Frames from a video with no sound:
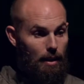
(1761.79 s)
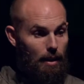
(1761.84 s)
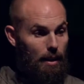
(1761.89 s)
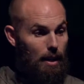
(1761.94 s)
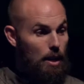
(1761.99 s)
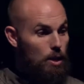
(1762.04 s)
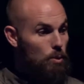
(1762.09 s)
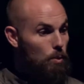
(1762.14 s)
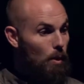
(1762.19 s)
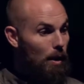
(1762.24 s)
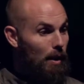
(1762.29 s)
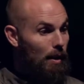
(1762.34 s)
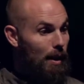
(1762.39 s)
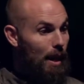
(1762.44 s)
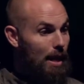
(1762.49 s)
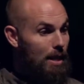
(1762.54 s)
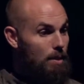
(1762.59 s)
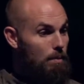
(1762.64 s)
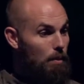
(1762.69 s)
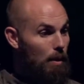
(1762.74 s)
Guess what?
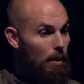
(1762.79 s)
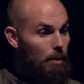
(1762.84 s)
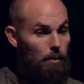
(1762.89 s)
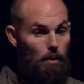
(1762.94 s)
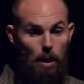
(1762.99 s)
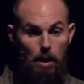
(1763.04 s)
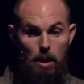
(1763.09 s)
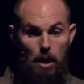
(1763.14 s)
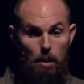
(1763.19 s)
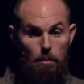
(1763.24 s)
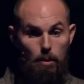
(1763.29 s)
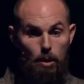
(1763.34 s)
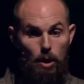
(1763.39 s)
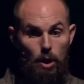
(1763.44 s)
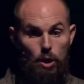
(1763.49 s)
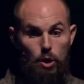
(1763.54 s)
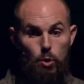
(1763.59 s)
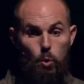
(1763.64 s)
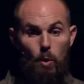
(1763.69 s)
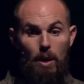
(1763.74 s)
Last month, Rockharbor,
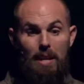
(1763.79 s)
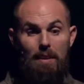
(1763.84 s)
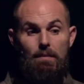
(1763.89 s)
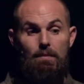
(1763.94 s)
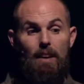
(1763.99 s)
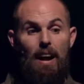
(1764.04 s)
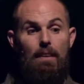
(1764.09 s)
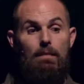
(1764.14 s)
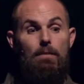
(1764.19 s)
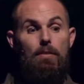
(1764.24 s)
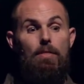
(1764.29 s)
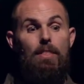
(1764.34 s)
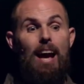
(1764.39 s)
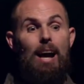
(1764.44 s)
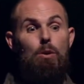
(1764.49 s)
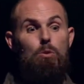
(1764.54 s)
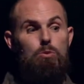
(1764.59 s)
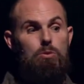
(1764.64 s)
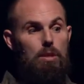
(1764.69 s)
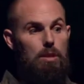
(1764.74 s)

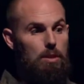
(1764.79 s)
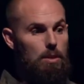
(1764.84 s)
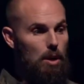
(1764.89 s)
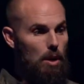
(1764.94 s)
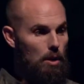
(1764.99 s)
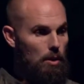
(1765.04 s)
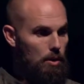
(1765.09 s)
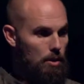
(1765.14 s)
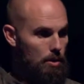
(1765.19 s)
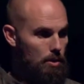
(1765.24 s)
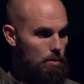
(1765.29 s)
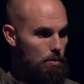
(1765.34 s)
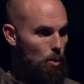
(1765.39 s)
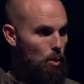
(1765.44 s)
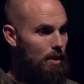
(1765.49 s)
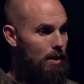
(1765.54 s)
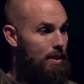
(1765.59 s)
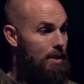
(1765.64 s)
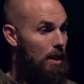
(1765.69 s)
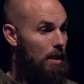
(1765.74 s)
$25,000,
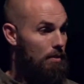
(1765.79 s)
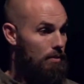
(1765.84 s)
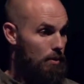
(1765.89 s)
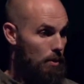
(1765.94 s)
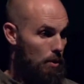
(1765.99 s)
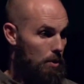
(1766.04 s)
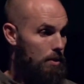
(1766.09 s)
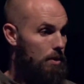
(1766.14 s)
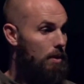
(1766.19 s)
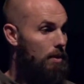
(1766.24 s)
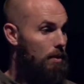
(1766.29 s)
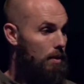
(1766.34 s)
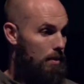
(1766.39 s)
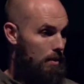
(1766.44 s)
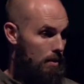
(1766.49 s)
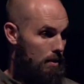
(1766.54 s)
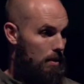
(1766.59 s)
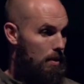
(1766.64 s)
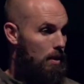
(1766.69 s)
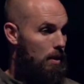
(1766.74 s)
more than tenfold.
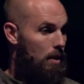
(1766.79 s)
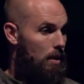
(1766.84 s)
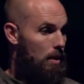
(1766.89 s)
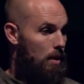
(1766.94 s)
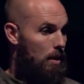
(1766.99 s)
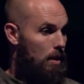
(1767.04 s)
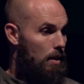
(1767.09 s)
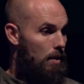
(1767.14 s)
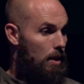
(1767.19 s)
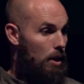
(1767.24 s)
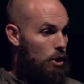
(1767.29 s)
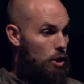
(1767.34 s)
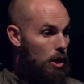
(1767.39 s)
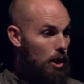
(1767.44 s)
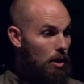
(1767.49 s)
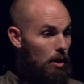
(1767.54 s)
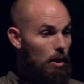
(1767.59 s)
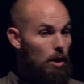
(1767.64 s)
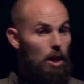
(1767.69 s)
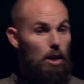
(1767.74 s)
This
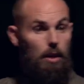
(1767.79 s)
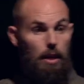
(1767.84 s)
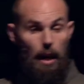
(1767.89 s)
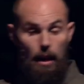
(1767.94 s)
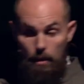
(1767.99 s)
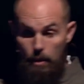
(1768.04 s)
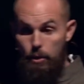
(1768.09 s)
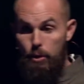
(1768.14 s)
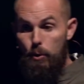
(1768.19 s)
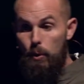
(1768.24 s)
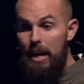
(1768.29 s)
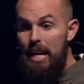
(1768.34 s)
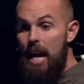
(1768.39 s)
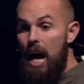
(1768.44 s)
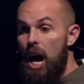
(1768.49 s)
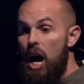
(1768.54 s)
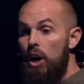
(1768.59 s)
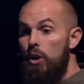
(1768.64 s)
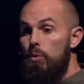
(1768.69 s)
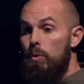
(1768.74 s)
year, yeah,
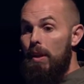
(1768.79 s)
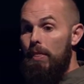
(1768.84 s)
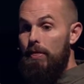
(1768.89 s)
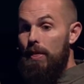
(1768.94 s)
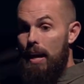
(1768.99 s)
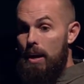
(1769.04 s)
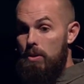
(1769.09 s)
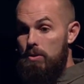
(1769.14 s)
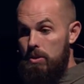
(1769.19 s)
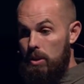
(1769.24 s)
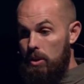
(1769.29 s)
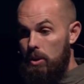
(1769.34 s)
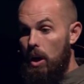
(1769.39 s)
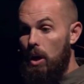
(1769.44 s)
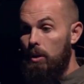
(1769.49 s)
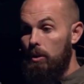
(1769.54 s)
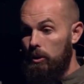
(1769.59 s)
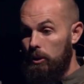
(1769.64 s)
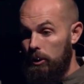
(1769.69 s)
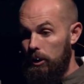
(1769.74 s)

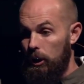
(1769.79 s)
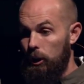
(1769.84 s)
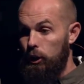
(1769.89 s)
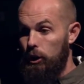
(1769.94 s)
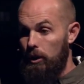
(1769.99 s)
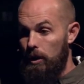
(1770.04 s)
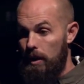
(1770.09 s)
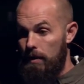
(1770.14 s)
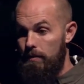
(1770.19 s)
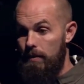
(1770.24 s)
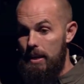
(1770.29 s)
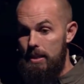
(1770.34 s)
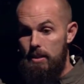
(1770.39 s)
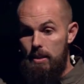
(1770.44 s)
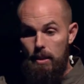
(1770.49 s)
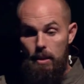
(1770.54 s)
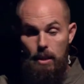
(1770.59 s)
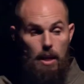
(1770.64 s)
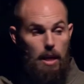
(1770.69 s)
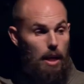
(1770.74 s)
$300,000 this year
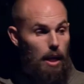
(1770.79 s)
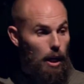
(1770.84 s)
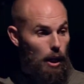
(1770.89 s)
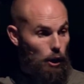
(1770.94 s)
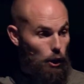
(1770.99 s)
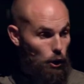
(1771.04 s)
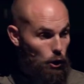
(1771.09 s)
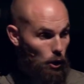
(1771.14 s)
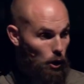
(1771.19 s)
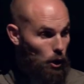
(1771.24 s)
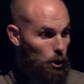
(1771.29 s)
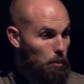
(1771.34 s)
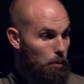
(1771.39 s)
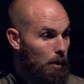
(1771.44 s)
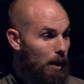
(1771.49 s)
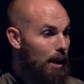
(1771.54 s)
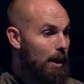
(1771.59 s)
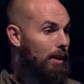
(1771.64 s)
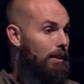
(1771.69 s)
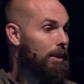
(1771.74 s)
invested in church
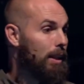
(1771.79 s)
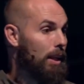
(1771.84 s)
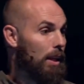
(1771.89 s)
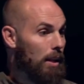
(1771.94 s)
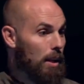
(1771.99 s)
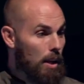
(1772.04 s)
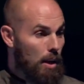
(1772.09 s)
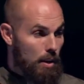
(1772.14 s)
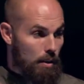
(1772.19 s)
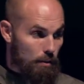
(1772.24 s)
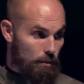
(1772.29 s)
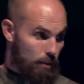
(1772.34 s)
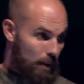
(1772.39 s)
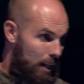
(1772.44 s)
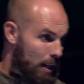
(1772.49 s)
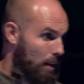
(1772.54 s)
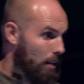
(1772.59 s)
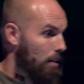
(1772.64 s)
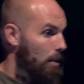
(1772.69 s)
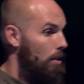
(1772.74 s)
planting,
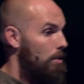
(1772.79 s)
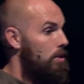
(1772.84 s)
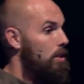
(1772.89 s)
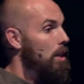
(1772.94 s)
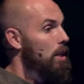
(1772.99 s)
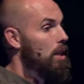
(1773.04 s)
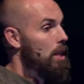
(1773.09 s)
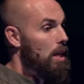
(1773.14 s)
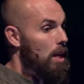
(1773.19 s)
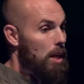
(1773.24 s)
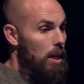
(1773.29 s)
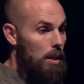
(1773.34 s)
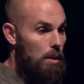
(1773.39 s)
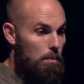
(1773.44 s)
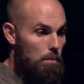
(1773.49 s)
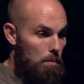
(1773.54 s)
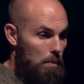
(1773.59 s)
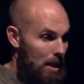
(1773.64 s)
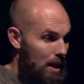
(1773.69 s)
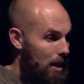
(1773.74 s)
feeding those in need,
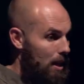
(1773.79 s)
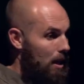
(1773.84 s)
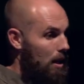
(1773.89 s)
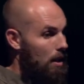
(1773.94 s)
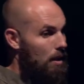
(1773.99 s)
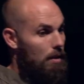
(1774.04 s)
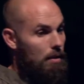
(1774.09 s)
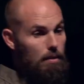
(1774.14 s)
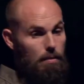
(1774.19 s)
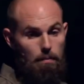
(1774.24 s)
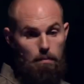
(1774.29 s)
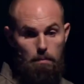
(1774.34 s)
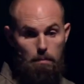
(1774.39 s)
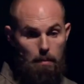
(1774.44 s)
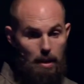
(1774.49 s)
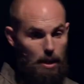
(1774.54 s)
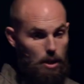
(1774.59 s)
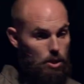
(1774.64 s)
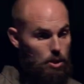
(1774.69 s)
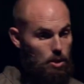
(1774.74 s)
meeting
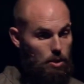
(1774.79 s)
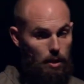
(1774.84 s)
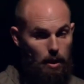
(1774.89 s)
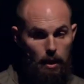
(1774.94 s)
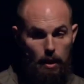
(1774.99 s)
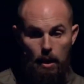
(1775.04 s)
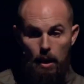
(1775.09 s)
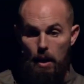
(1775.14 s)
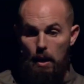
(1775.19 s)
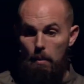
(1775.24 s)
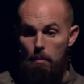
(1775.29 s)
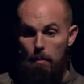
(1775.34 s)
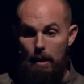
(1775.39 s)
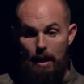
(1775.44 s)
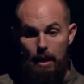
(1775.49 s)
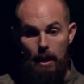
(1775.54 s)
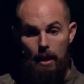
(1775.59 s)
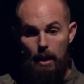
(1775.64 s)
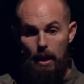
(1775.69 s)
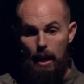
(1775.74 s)
ministry,
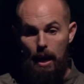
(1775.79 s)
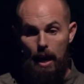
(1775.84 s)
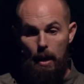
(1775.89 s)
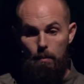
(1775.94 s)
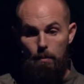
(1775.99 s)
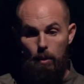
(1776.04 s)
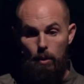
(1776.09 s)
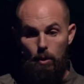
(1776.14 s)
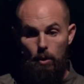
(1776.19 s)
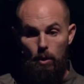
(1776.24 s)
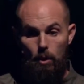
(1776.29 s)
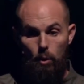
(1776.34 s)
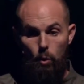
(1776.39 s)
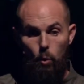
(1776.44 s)
making it happen.